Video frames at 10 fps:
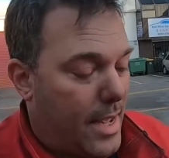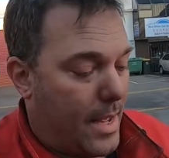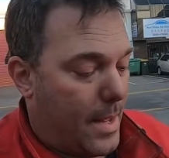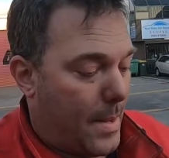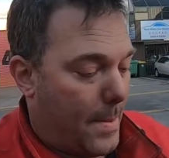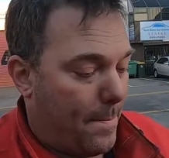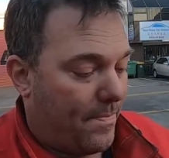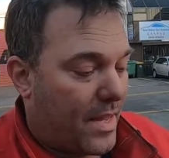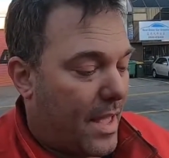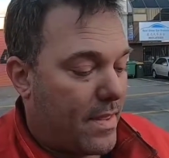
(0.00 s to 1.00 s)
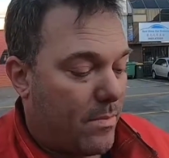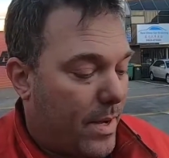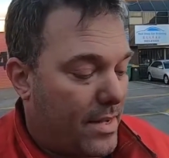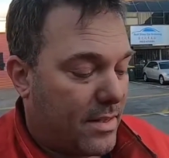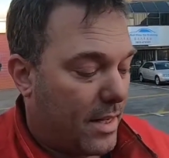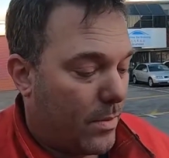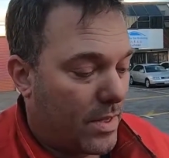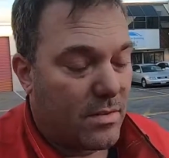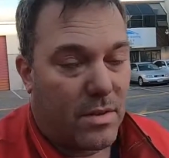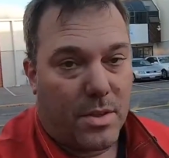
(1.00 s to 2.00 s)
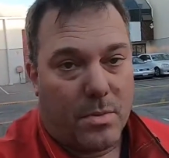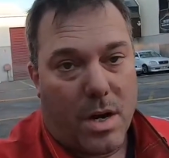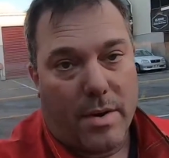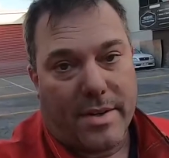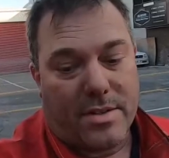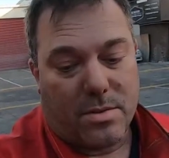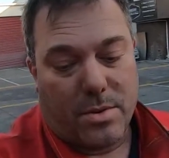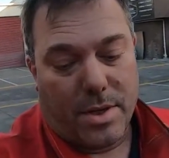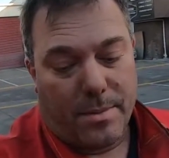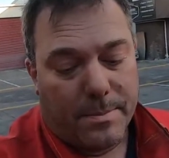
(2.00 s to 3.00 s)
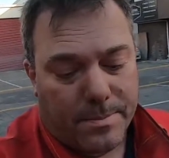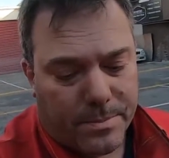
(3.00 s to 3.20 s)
And then basically once I've got the wiring sorted